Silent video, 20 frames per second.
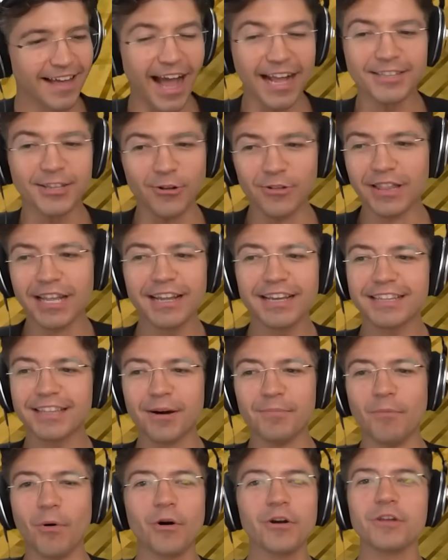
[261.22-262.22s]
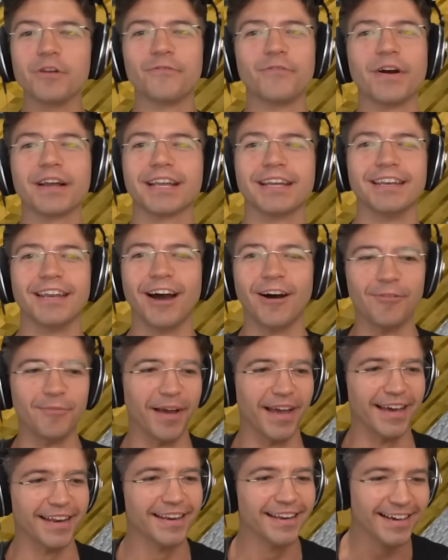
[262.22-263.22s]
I do. Literally, the more you freaking know,
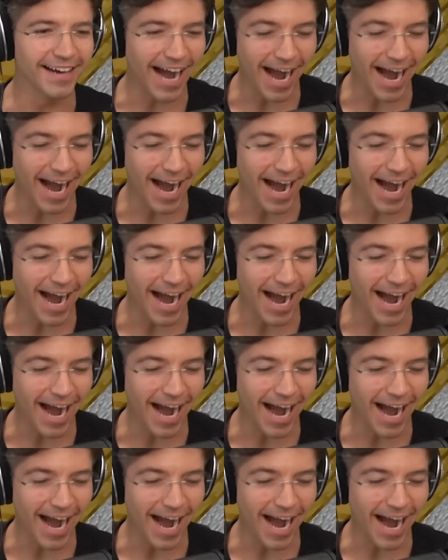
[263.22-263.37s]
man.